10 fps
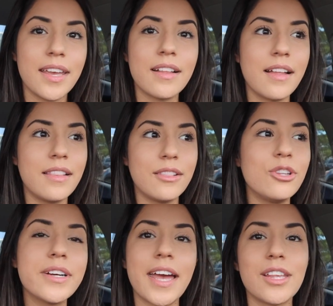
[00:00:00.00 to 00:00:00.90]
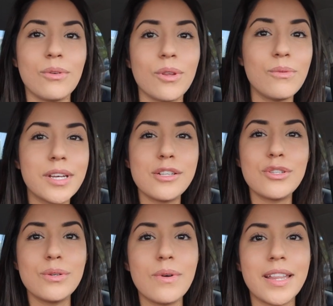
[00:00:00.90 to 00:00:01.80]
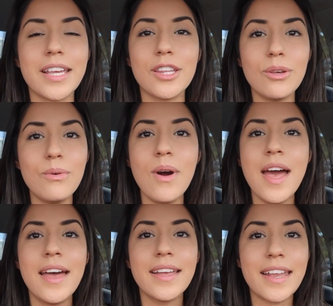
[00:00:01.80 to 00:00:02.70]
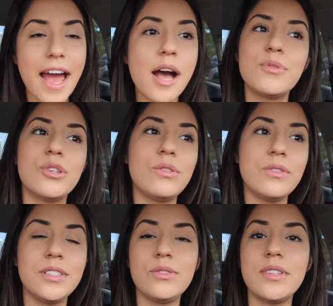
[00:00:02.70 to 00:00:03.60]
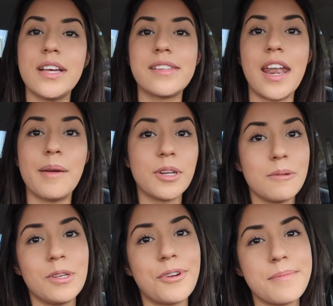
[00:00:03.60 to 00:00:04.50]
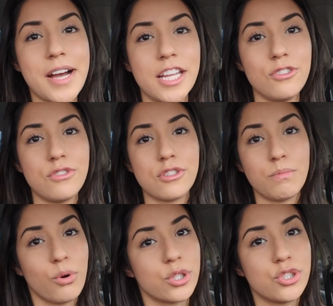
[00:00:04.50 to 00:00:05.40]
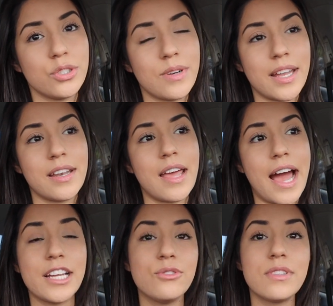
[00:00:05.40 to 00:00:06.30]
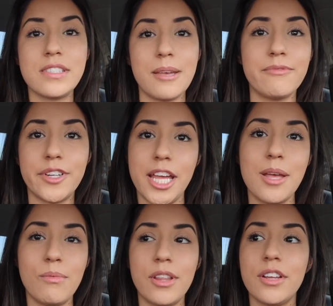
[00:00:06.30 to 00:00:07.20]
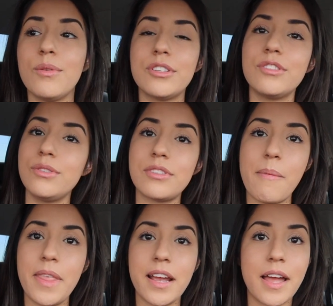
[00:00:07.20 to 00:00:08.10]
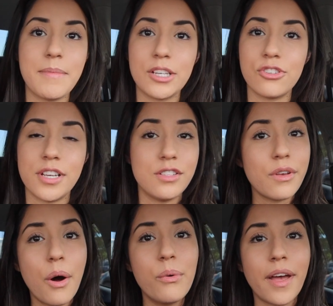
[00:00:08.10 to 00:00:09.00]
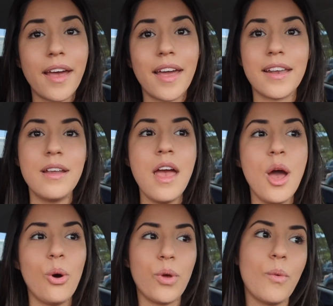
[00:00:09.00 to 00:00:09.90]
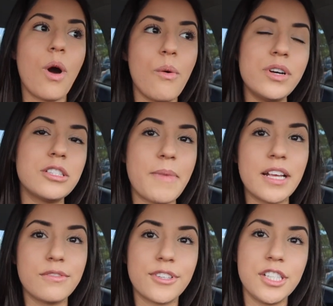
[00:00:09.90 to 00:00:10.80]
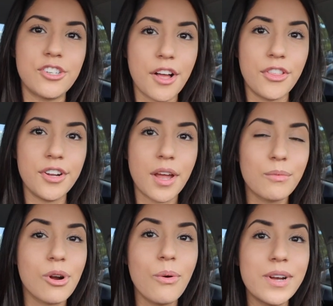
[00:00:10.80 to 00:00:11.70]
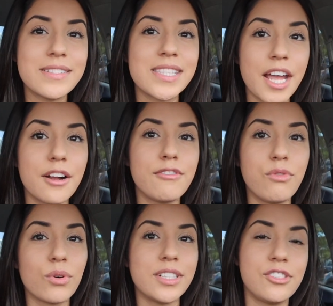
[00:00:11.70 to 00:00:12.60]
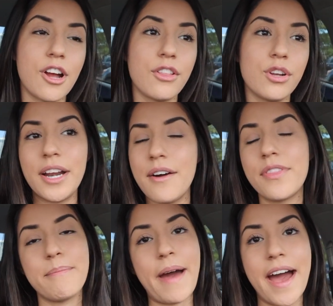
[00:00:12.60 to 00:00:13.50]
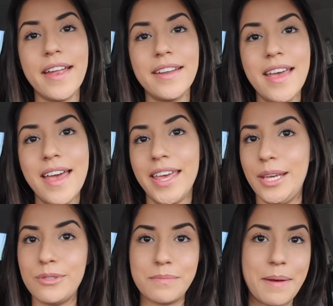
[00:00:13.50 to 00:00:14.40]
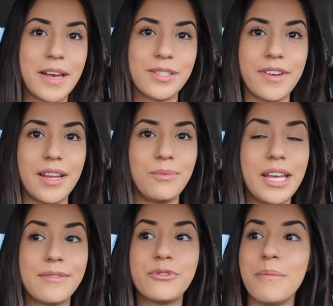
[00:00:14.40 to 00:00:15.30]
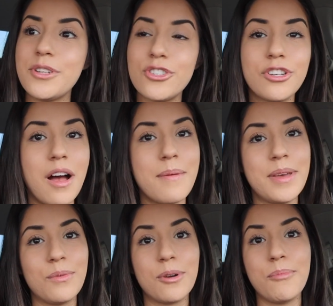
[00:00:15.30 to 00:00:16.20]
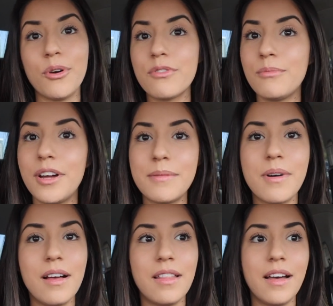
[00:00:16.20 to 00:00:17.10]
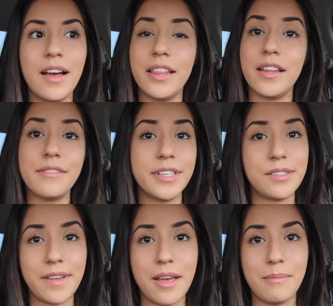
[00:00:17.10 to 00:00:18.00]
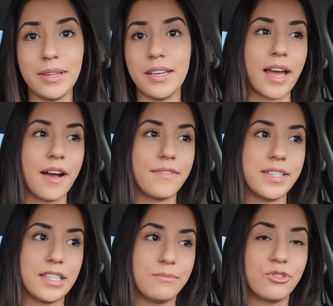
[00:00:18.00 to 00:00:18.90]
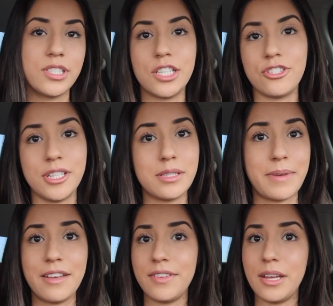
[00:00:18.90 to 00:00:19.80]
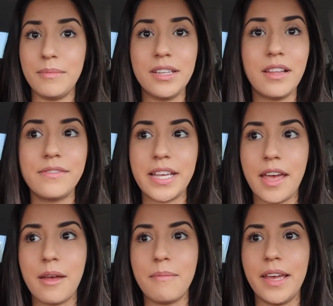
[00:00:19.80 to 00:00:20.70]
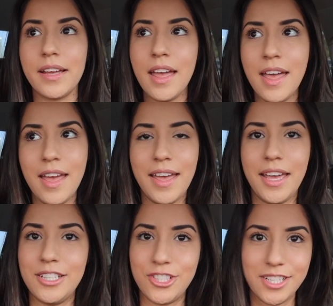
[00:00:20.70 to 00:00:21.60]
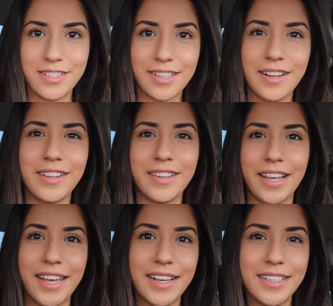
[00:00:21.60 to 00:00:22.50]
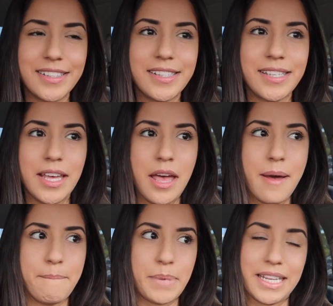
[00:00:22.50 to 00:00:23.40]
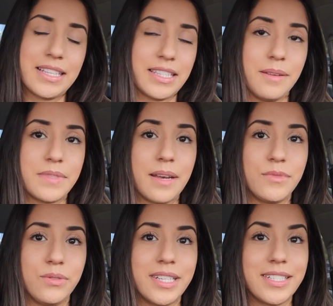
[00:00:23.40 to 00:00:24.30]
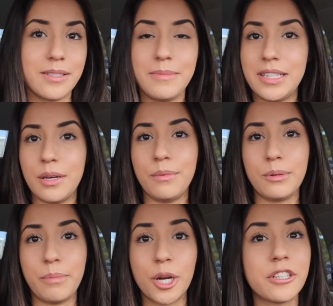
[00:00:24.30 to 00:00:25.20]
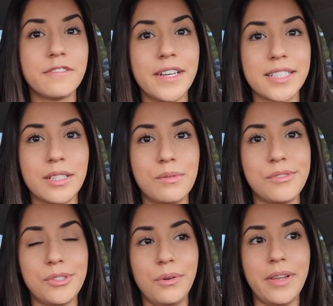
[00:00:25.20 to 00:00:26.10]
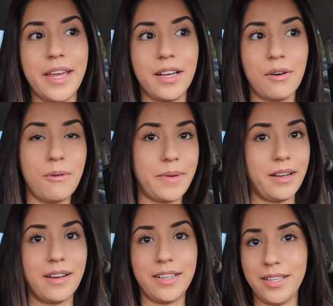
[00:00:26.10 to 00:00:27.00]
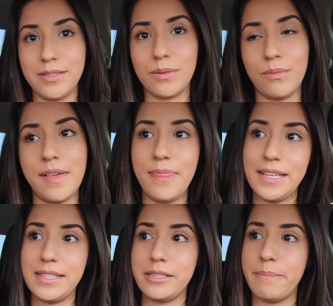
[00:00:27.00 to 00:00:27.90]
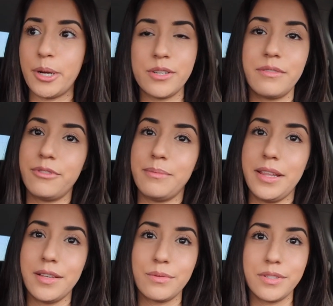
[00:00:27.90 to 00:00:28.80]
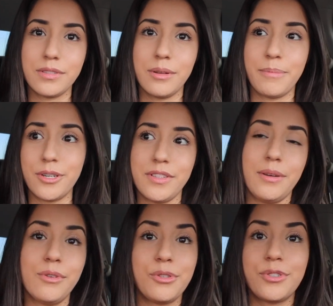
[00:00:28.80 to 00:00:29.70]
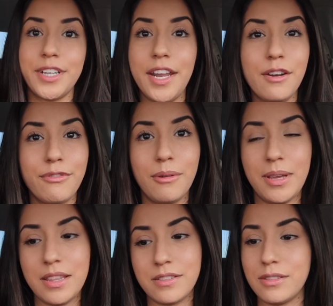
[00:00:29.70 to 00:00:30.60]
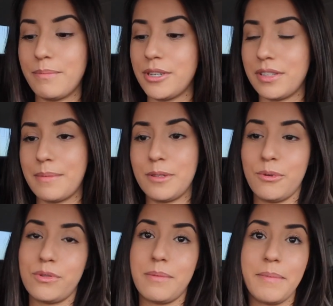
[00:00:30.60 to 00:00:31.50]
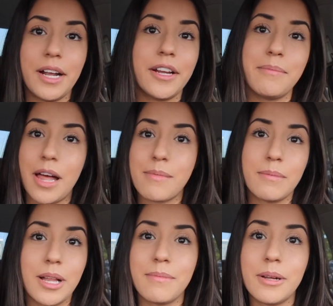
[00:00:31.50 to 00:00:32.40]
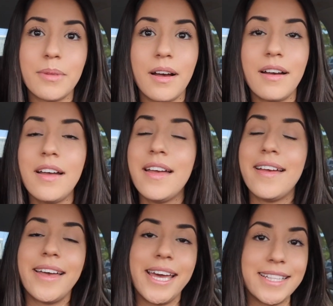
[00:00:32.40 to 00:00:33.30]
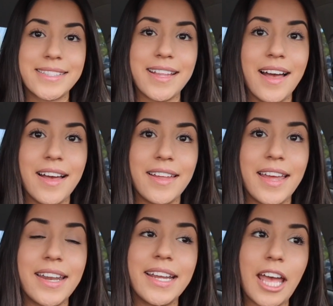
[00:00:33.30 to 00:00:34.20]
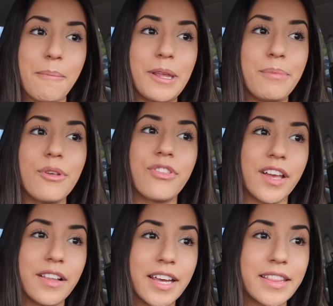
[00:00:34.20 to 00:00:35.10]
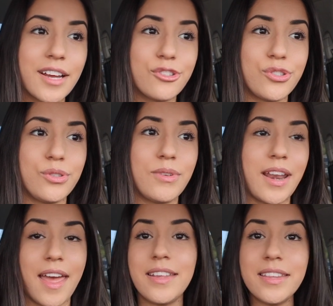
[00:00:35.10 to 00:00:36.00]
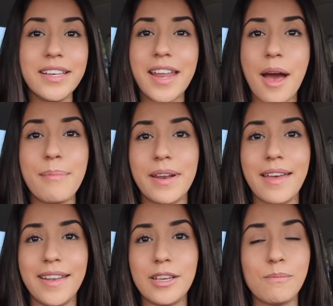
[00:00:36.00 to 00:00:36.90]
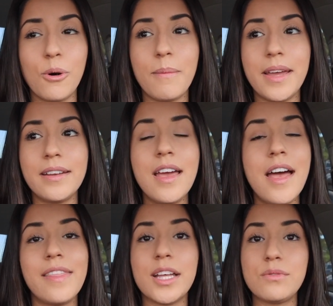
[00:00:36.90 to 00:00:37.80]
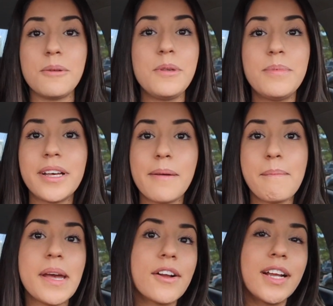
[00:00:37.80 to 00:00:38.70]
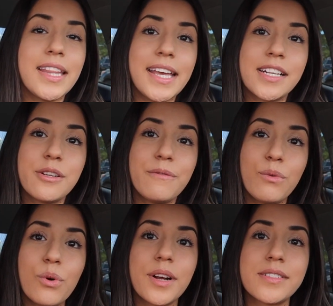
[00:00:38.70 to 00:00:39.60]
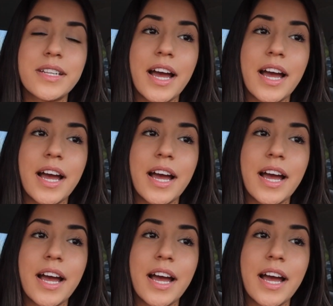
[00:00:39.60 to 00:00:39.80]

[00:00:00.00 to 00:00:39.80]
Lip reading: Like, look at you, you can do it, like you can absolutely do this, and I'm gonna be right behind you to support you. And I do the same for him. Whether he wants to do something, I make sure he's okay, and we want what's best for each other, and we're always there for each other. Right off the bat, he was my best friend. We have so much in common. We're both from Guatemala. I love his family. We have the same traditions. My family loves him. Like, it just clicked. But at the same time too, that doesn't mean that we're perfect. There was no like, oh my god, he's the one, this is the person for me, this was the person that was created for me, this is the person I'm supposed to marry, blah blah blah blah blah. It's not. And I get people think like that too, and anything can happen at any moment. That's why people get married, they get divorced.